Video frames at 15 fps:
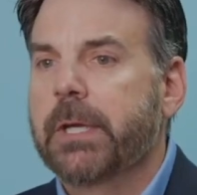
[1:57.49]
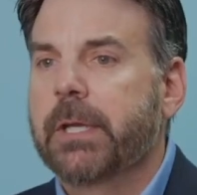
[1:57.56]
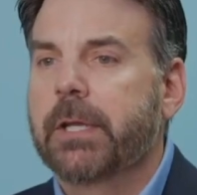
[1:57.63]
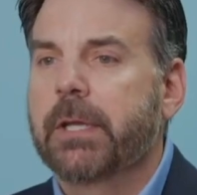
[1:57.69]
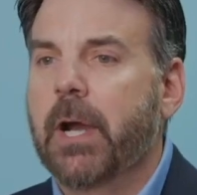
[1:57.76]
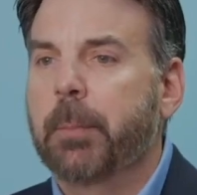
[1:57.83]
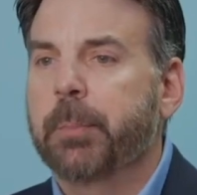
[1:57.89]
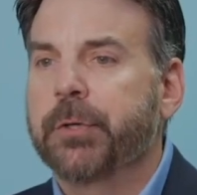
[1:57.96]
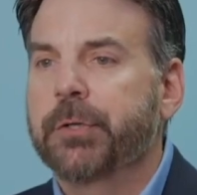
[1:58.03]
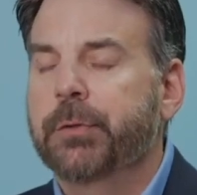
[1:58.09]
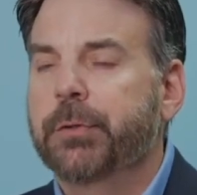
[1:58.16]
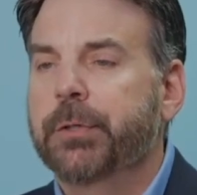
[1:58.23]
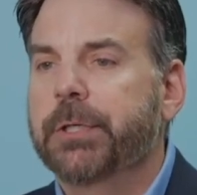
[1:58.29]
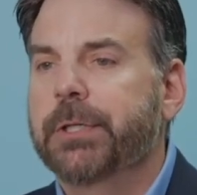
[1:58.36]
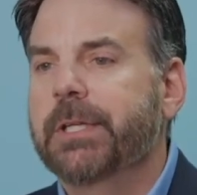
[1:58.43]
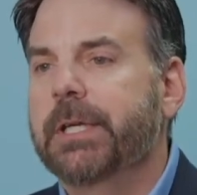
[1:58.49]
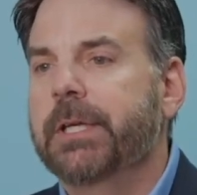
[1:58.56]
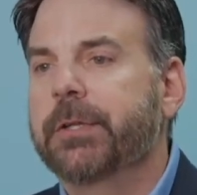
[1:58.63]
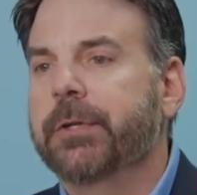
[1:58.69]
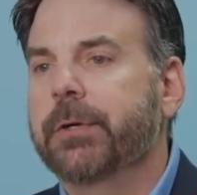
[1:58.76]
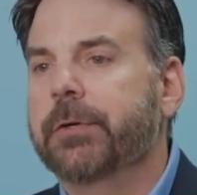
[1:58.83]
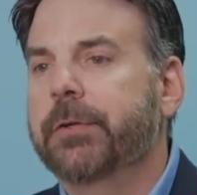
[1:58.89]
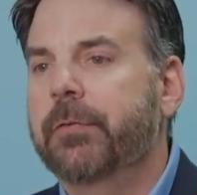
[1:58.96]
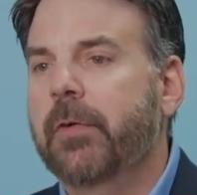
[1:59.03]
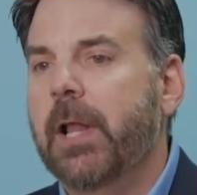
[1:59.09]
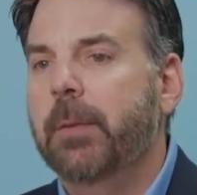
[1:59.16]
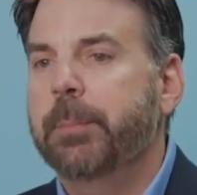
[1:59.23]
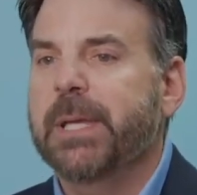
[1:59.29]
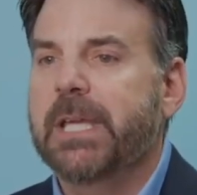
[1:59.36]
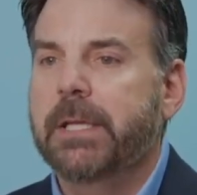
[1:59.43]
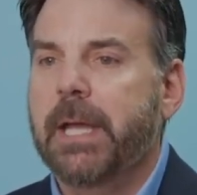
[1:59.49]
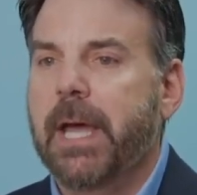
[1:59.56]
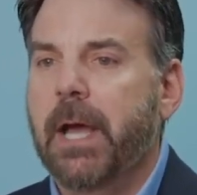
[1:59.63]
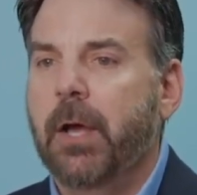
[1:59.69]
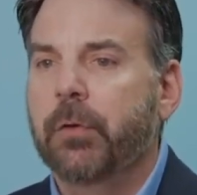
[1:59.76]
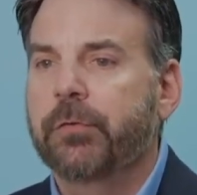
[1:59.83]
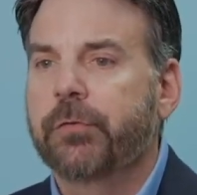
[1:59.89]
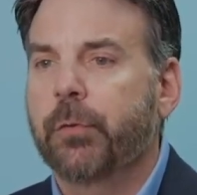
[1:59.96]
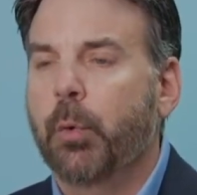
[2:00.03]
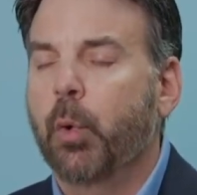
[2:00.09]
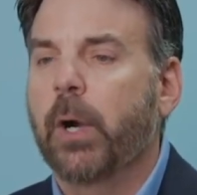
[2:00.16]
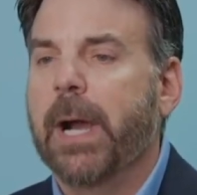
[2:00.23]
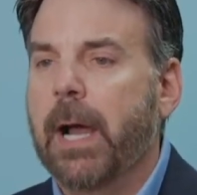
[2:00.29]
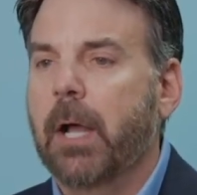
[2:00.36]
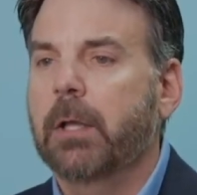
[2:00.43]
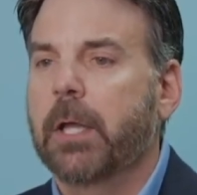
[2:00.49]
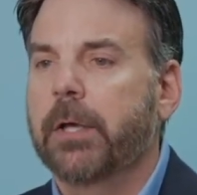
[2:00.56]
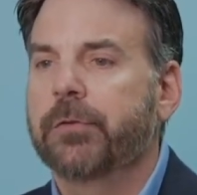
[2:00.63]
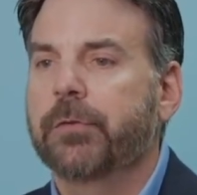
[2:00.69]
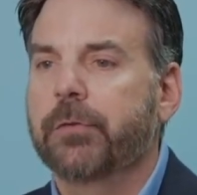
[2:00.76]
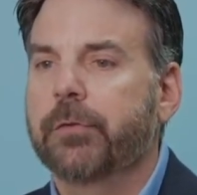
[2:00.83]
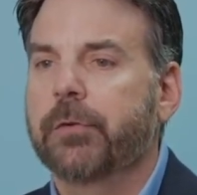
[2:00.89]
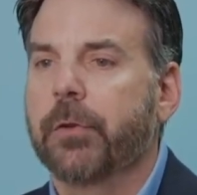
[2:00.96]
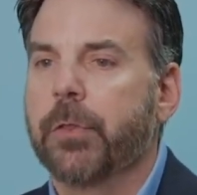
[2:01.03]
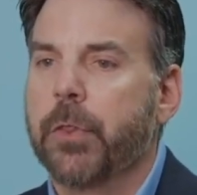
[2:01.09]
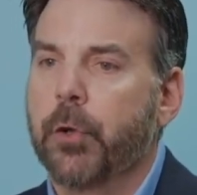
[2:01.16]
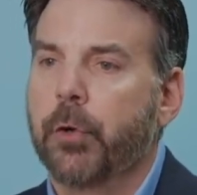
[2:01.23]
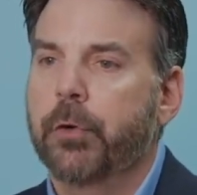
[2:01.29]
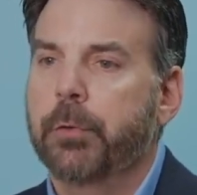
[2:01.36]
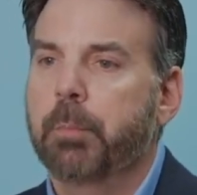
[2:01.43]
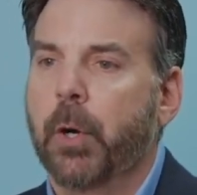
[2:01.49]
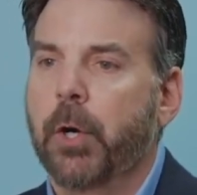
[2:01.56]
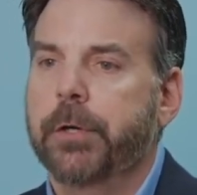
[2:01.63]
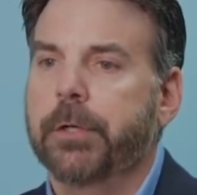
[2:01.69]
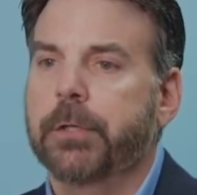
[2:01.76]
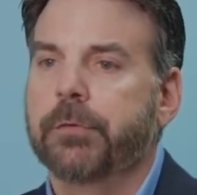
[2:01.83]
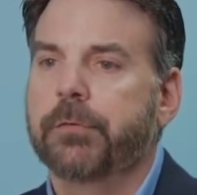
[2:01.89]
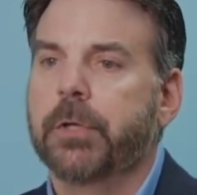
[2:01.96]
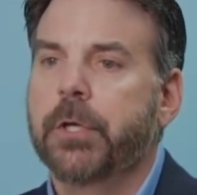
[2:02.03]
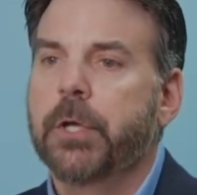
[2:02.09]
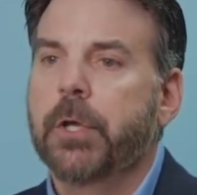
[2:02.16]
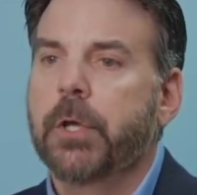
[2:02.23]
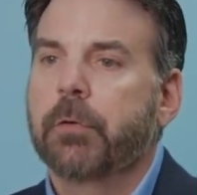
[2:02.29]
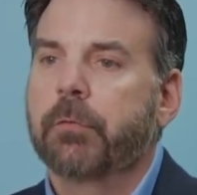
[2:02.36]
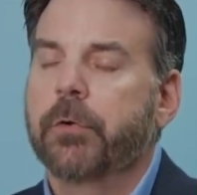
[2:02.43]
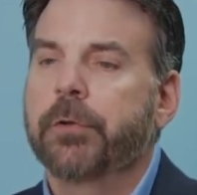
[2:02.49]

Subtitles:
an opportunity to either develop in-house or out-license to third parties for